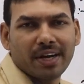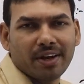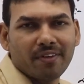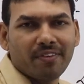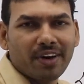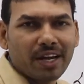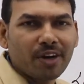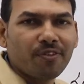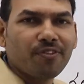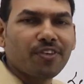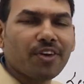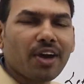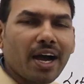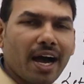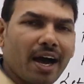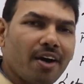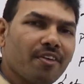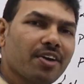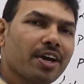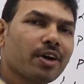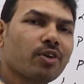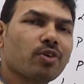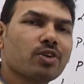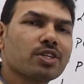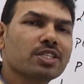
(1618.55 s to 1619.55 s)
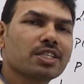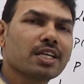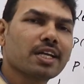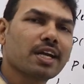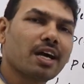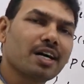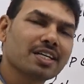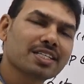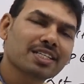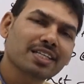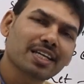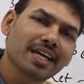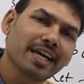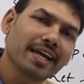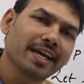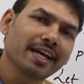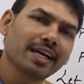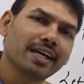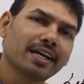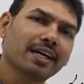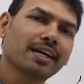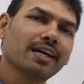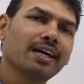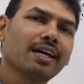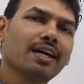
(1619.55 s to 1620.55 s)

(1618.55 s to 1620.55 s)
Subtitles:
if you have a question asking